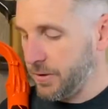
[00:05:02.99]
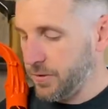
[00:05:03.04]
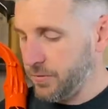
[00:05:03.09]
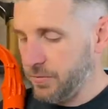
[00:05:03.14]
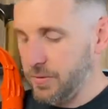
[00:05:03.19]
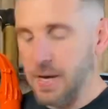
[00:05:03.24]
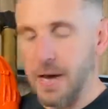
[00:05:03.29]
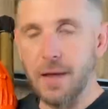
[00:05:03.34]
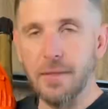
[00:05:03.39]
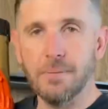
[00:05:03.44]
you've
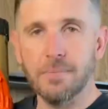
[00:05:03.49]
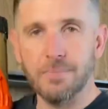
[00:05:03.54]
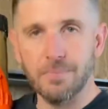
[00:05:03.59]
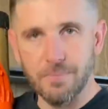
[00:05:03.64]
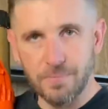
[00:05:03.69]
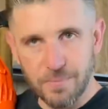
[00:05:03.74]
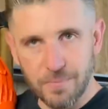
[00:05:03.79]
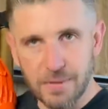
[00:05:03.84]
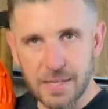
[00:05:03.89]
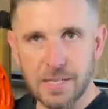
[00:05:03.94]
got
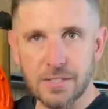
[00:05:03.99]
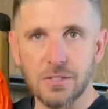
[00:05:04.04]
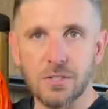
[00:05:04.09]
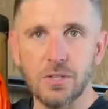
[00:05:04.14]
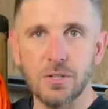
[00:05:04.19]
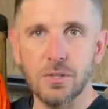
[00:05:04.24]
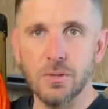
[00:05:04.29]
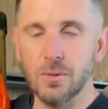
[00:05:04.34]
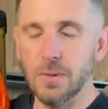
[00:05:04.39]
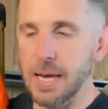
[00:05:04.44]
this
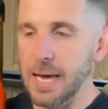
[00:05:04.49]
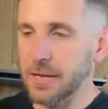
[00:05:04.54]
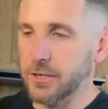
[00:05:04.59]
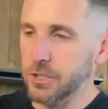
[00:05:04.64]
to do that